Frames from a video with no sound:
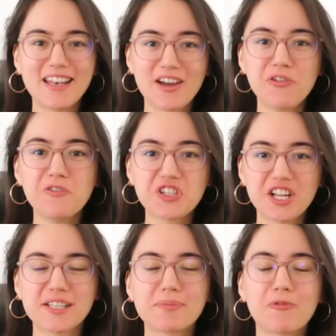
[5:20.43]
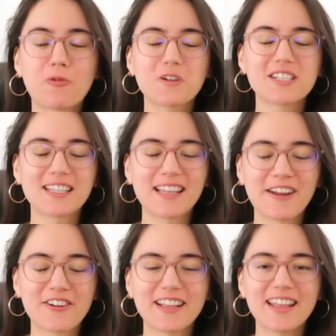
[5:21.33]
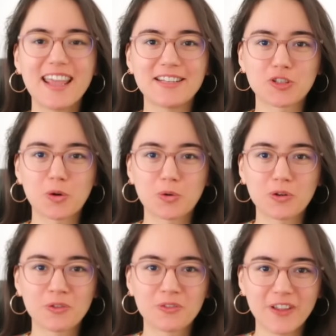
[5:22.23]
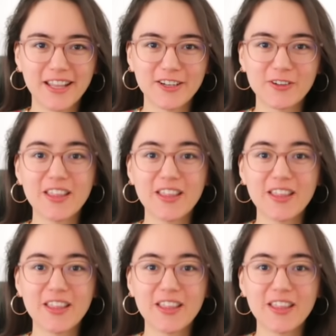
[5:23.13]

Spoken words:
enough of a chance before declaring it a total failure.